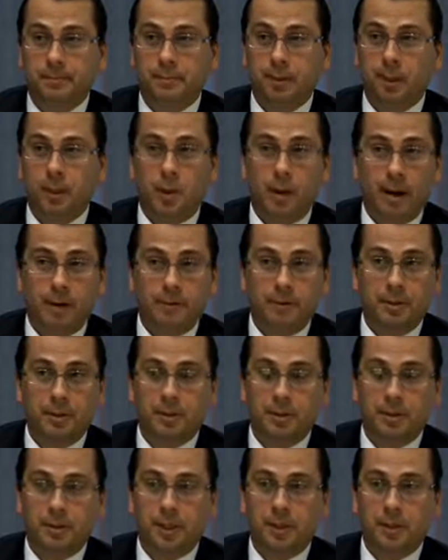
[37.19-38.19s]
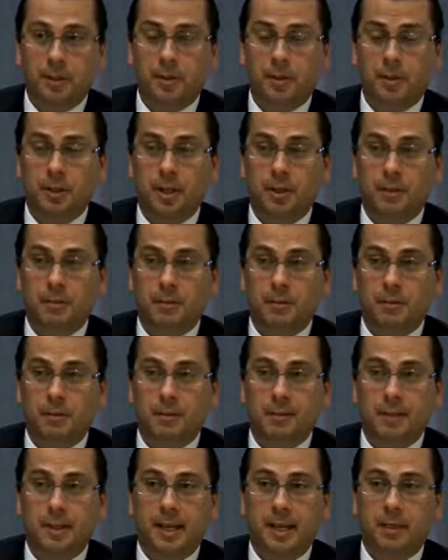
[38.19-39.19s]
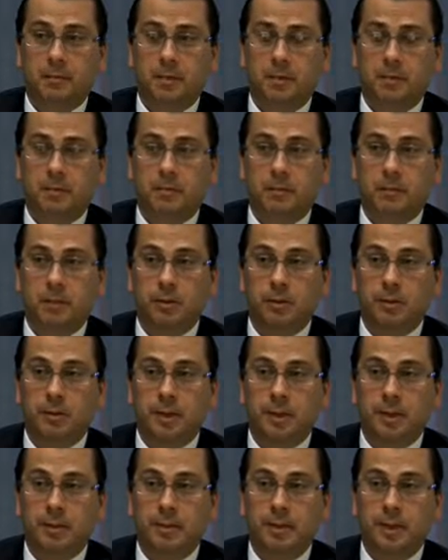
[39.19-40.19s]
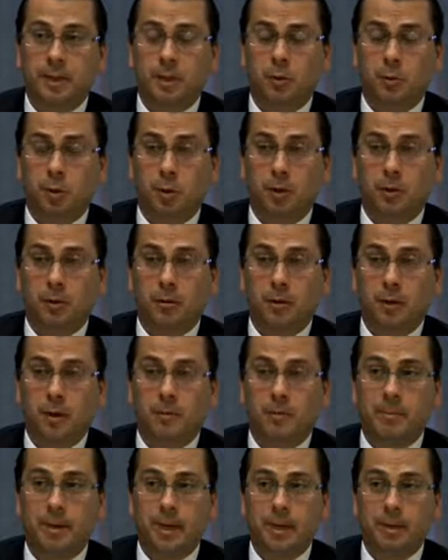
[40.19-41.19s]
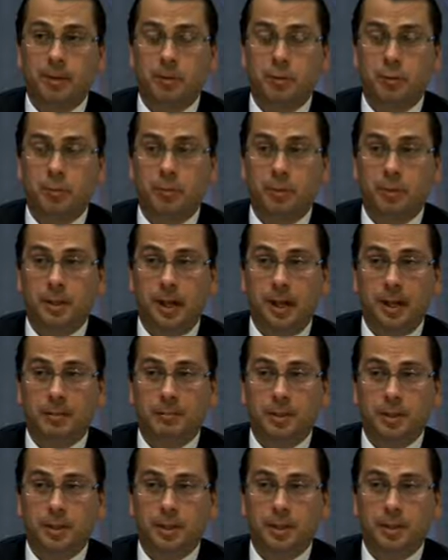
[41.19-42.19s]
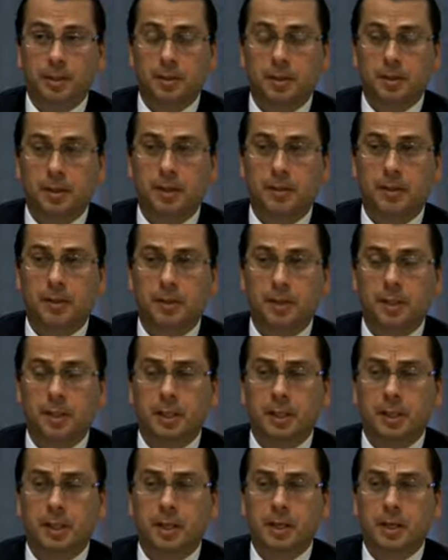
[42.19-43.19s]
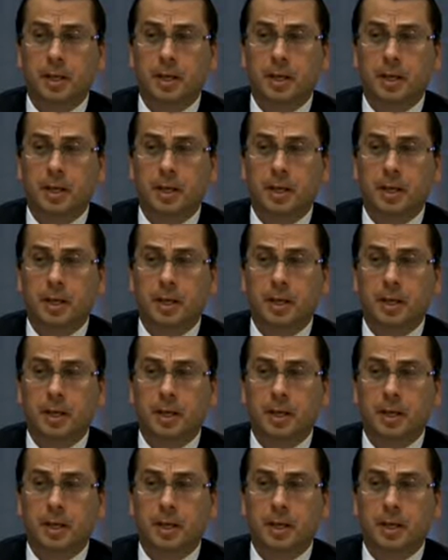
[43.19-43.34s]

below average in 2015, with real GDP growth of about 2.8% year on year.